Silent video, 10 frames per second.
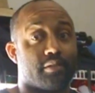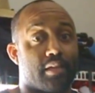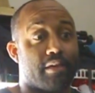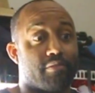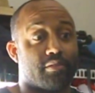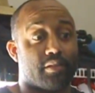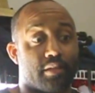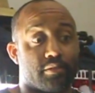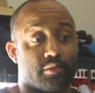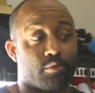and having
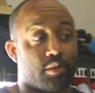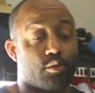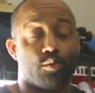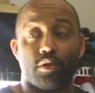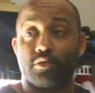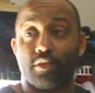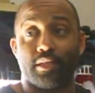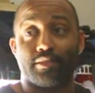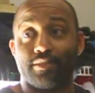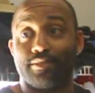like somebody who works on
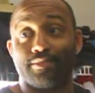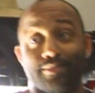ACs.